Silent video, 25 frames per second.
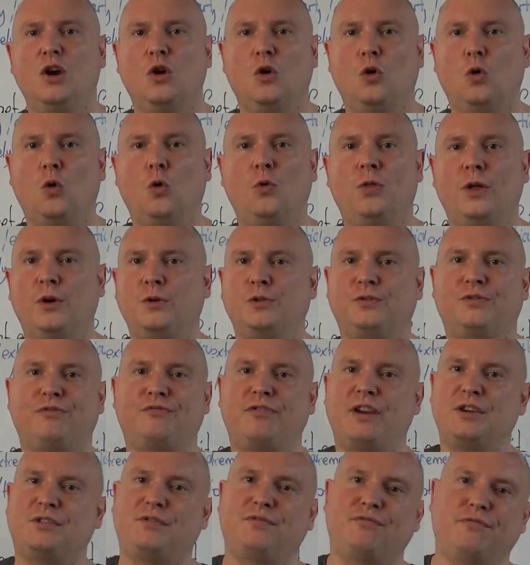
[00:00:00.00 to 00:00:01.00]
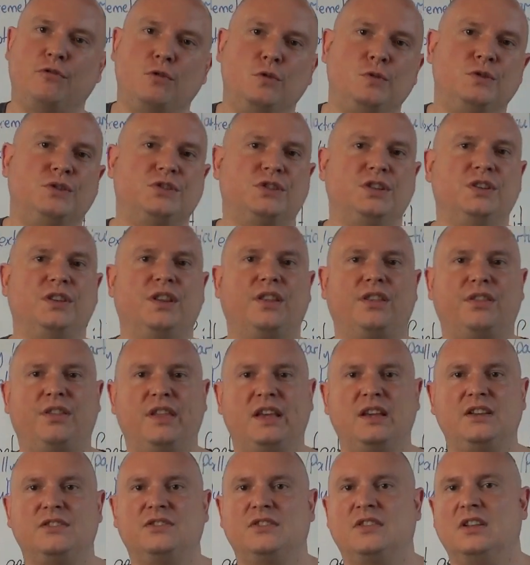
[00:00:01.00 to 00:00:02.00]
all those fresh fruits and
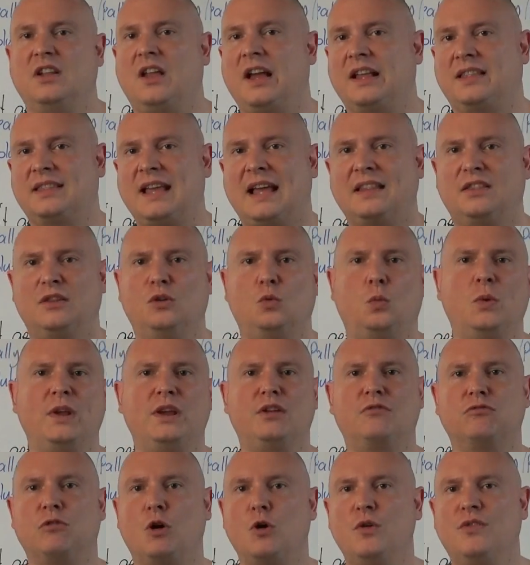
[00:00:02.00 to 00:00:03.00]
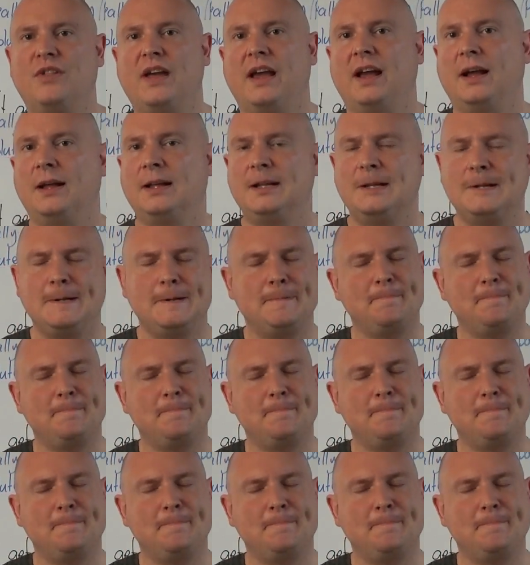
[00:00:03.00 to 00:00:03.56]
things like that that we grow there.